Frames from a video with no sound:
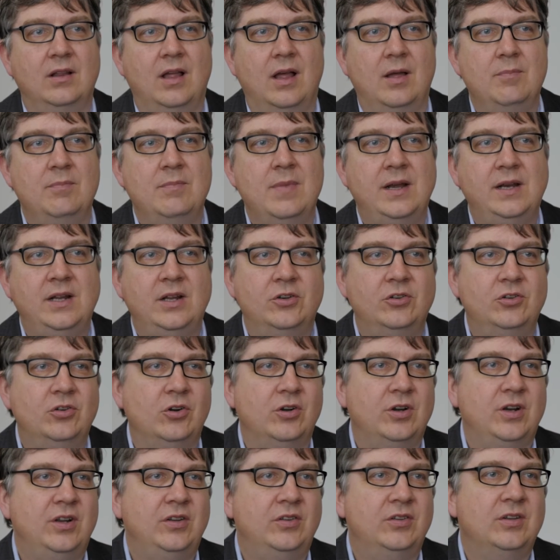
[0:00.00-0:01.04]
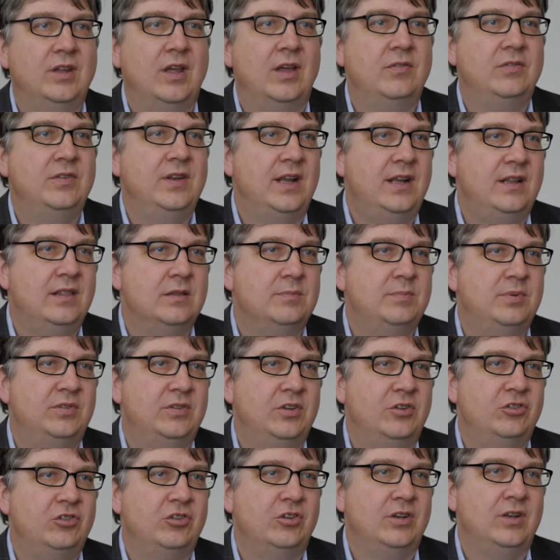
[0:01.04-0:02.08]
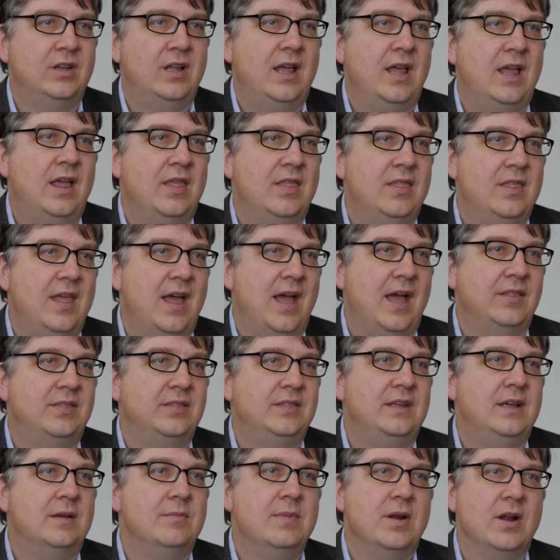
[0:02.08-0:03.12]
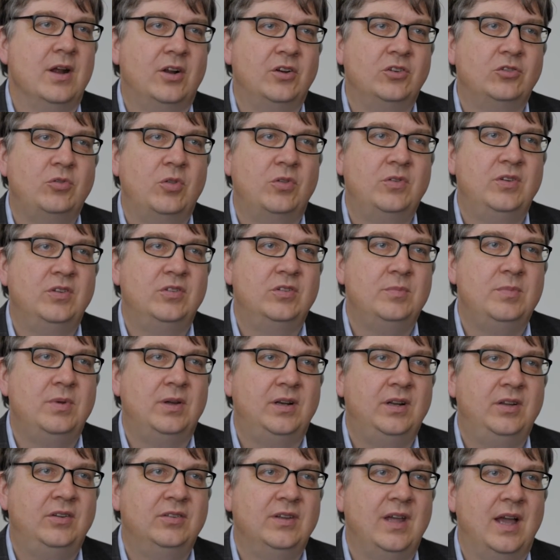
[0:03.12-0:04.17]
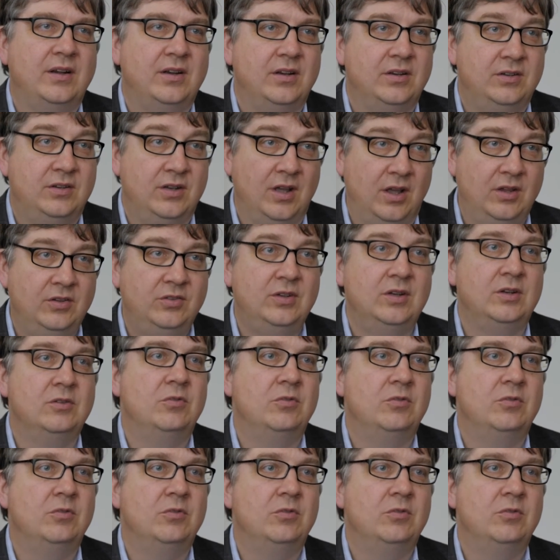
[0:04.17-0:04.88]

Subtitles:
many attorneys have taken the position that the Americans with Disabilities Act does in